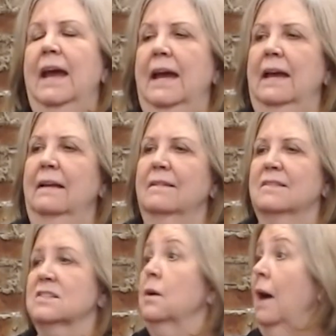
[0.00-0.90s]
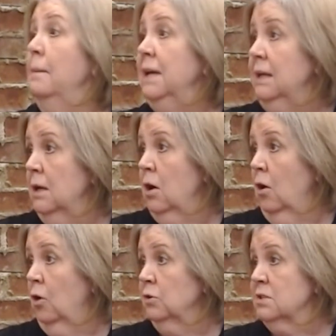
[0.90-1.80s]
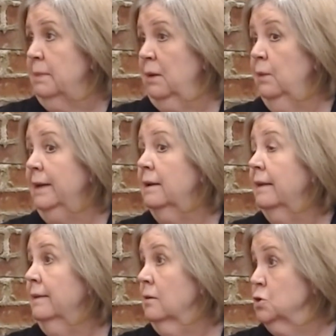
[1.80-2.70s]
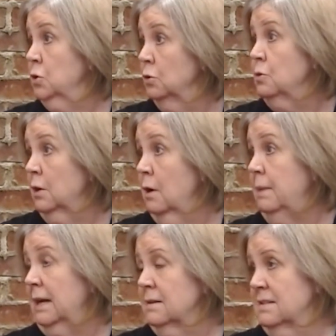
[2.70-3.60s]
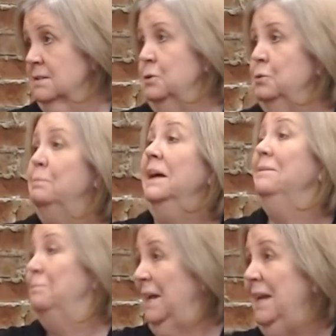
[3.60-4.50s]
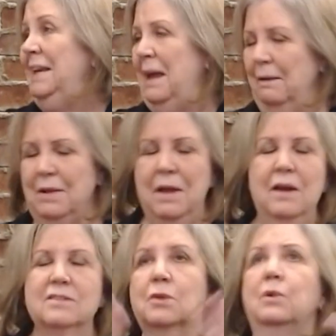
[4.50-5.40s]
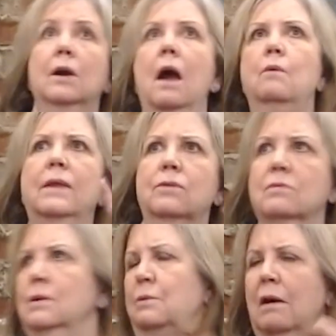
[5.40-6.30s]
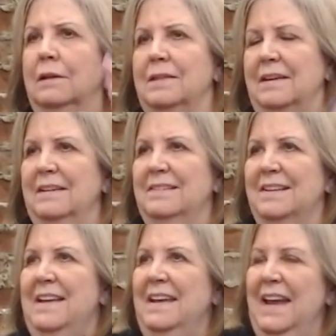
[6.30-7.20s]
And so I'm getting calls about when can their children go back to school. But anyhow, so we're going through all of this.